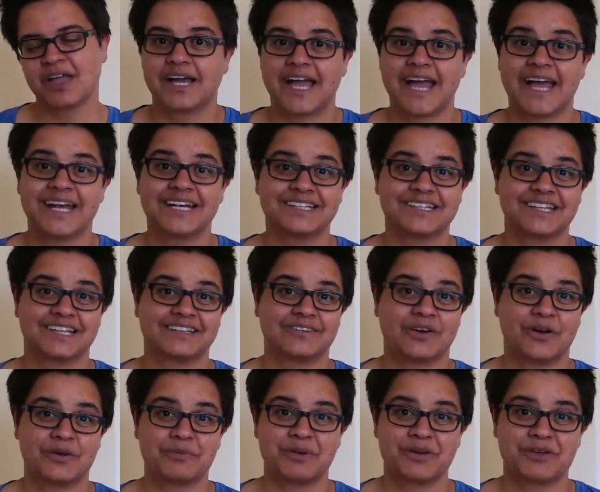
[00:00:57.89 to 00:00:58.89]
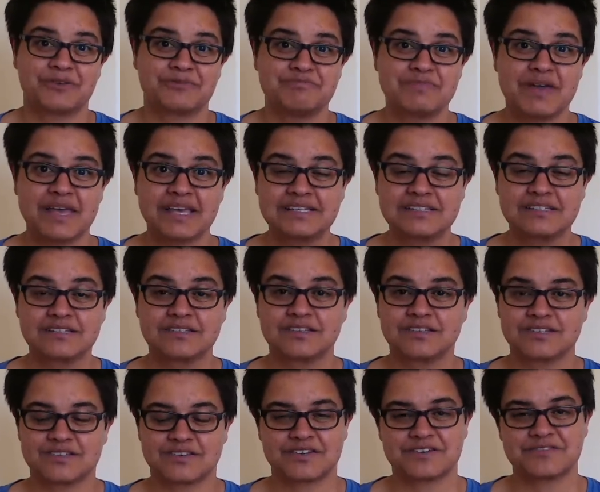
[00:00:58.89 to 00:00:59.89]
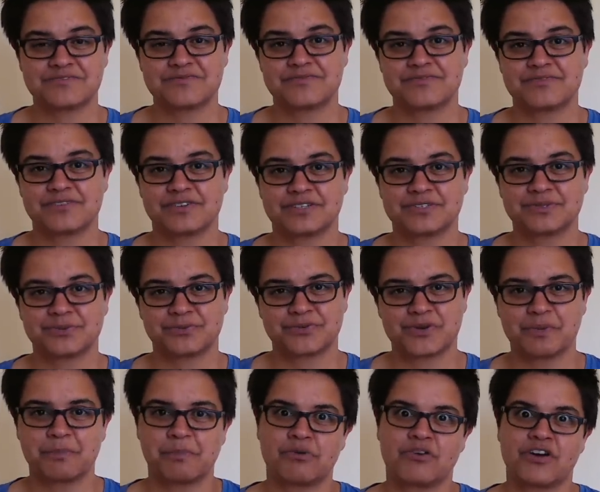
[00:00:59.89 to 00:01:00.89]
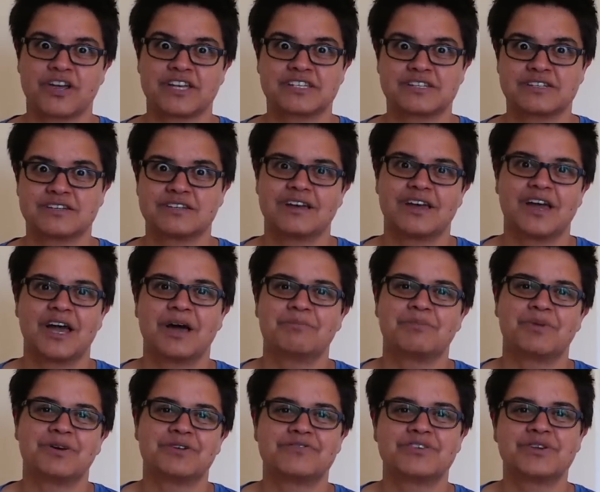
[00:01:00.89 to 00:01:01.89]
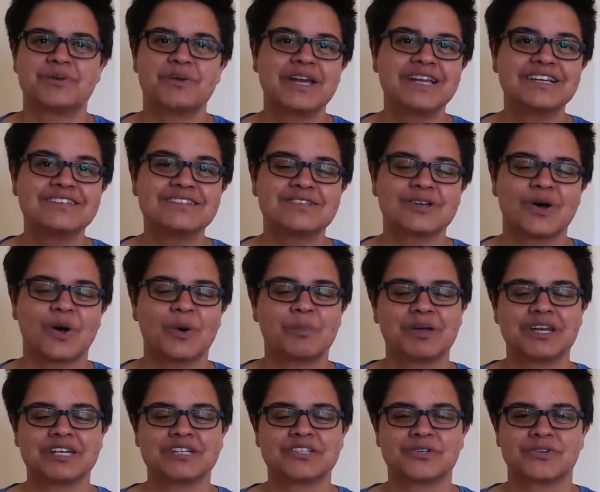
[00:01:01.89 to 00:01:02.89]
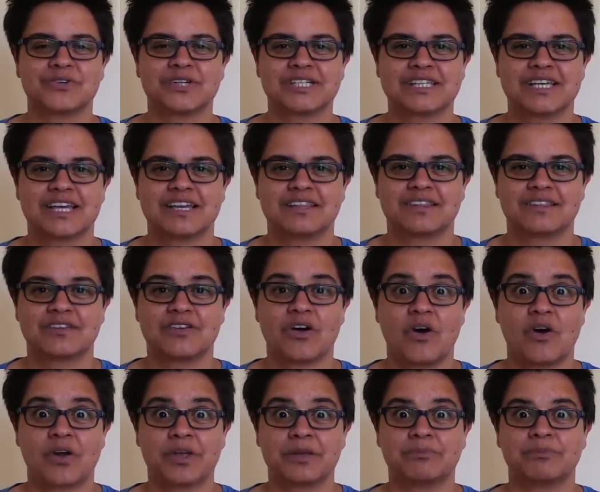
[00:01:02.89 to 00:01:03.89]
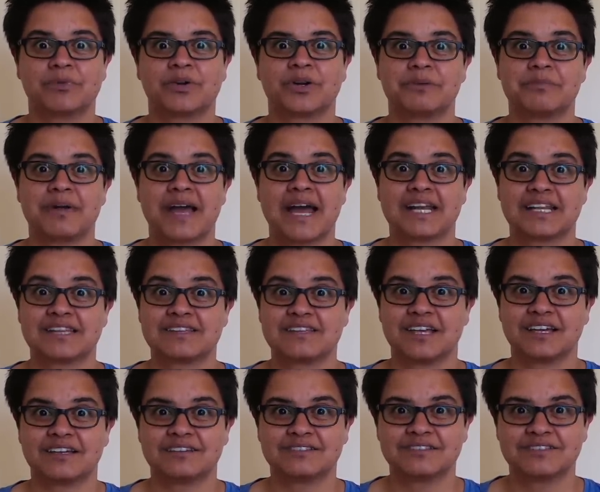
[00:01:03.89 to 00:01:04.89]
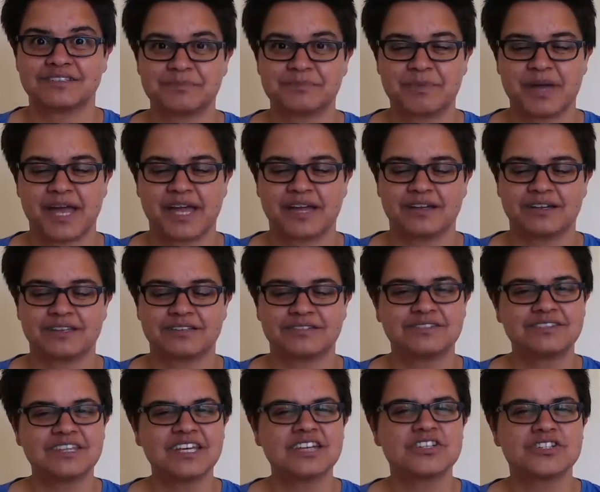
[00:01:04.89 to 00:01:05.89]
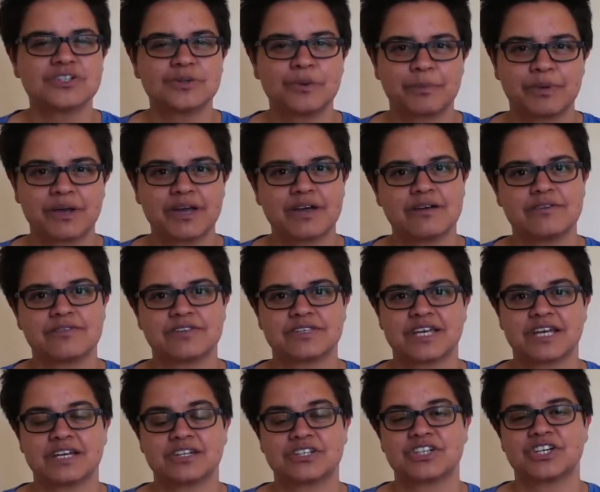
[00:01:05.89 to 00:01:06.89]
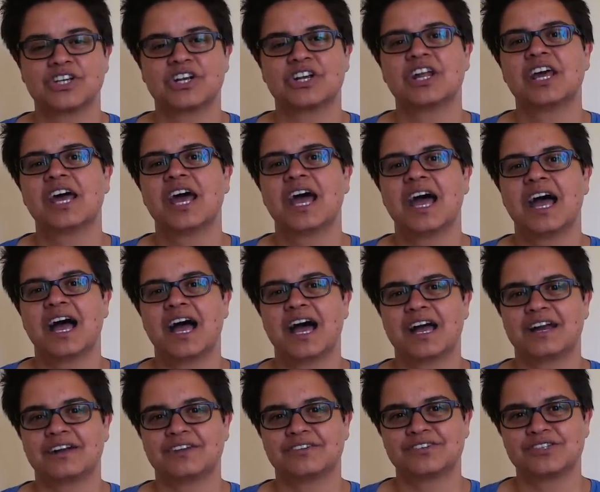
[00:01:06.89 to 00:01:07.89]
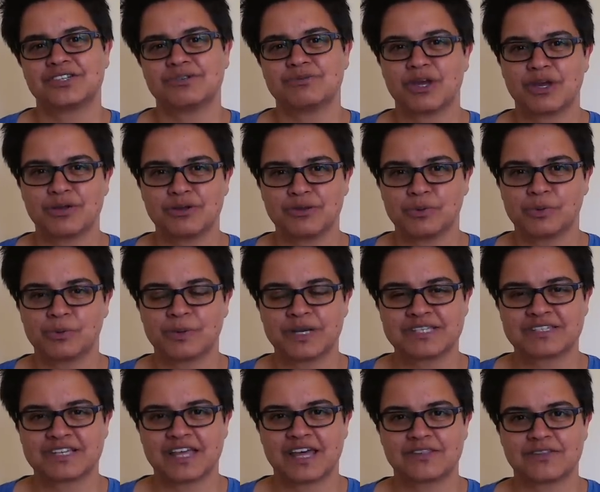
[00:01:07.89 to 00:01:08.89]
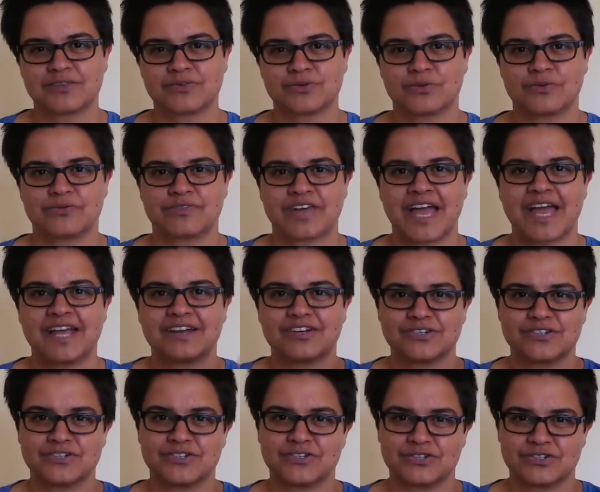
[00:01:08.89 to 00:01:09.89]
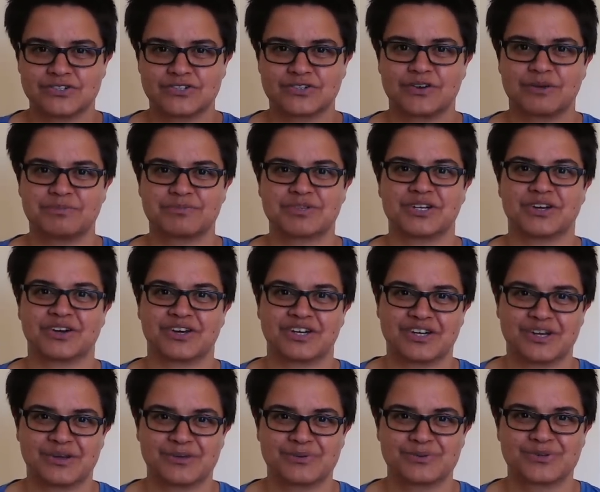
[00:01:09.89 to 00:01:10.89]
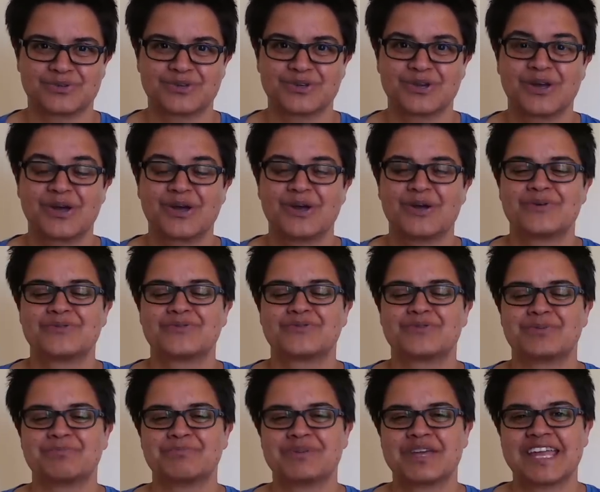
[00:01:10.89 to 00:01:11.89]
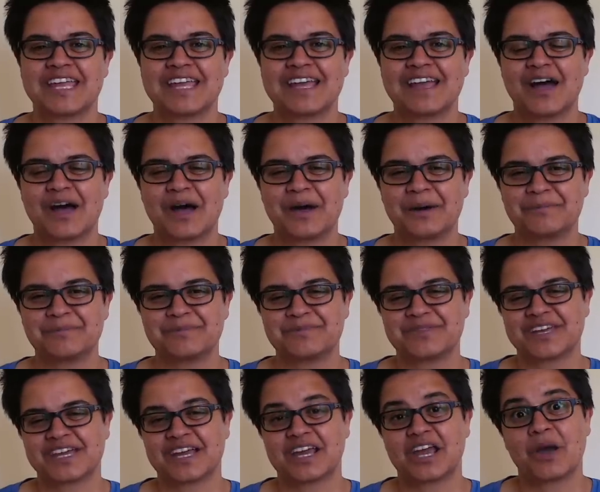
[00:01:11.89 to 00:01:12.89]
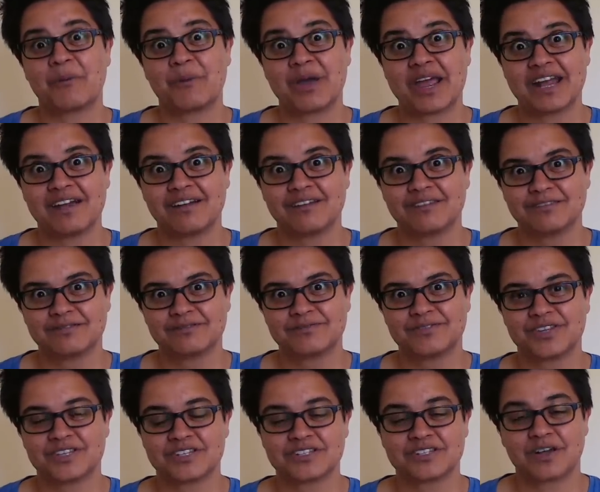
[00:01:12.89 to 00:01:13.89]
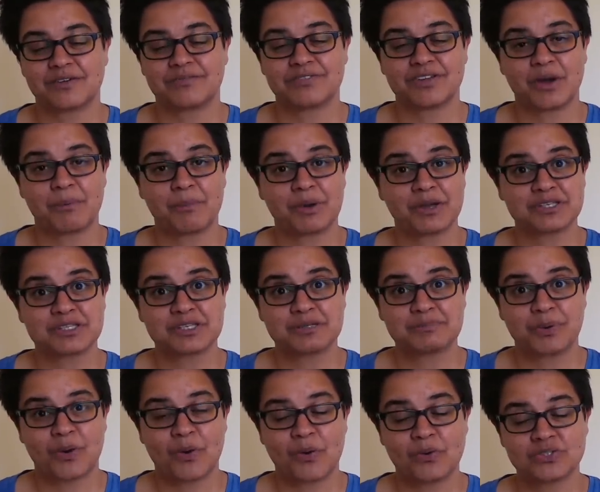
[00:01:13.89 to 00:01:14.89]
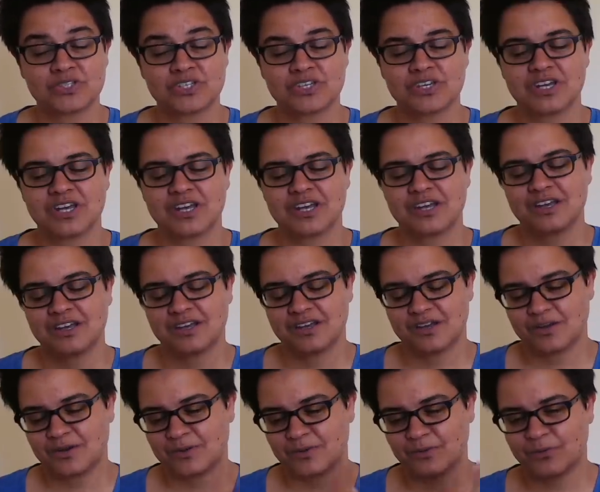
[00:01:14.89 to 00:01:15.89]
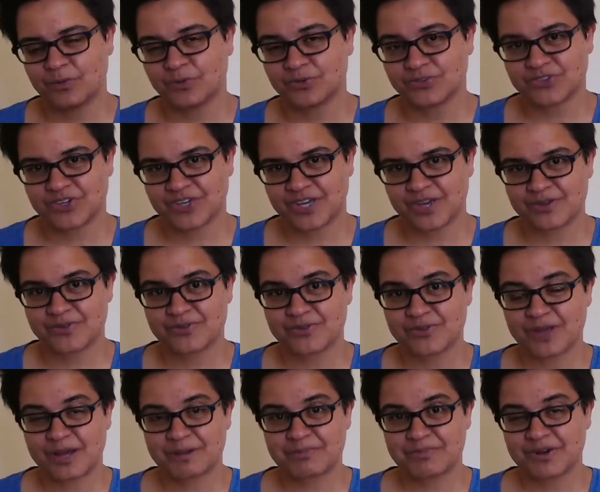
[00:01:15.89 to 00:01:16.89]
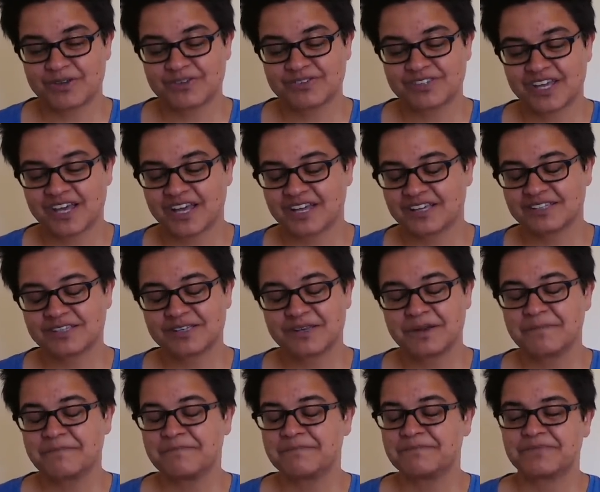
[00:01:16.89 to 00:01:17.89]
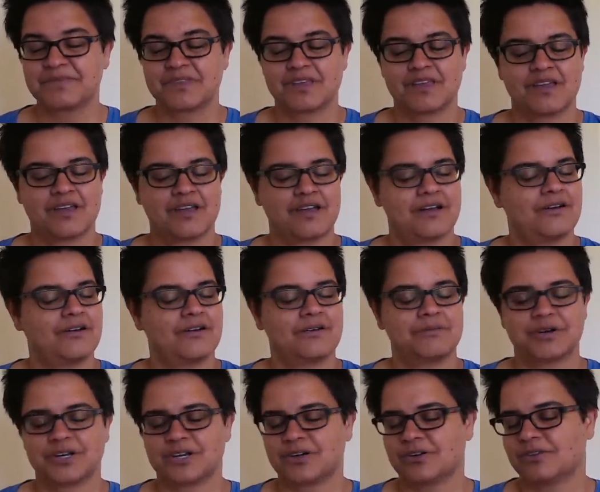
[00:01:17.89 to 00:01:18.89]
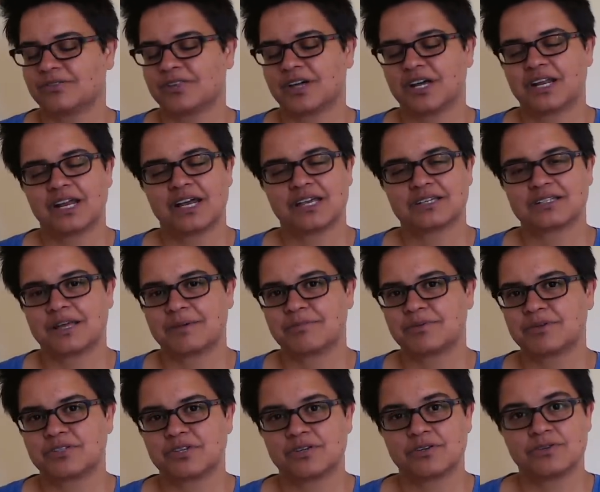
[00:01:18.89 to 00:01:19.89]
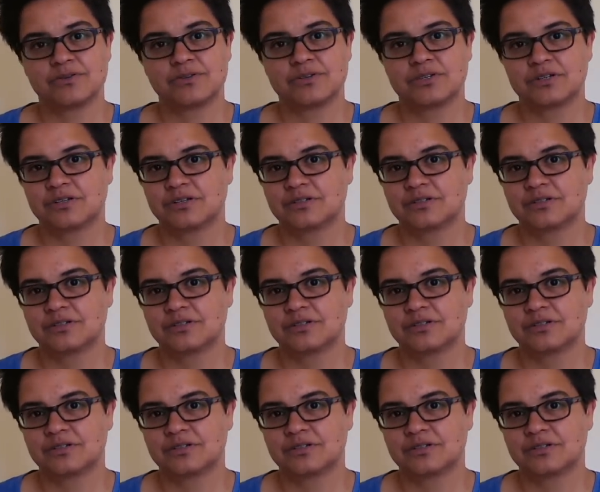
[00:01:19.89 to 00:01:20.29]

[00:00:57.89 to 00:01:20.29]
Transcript: Anything that I might have missed, because I've sort of compressed my viewings, I'll make sure I take the time when I'm editing pay an additional bit of attention. And you know, you always get the sort of editor Scriptonite notes from me that go in for the stuff that I might spot once I go through that process. Oh my god, that last episode.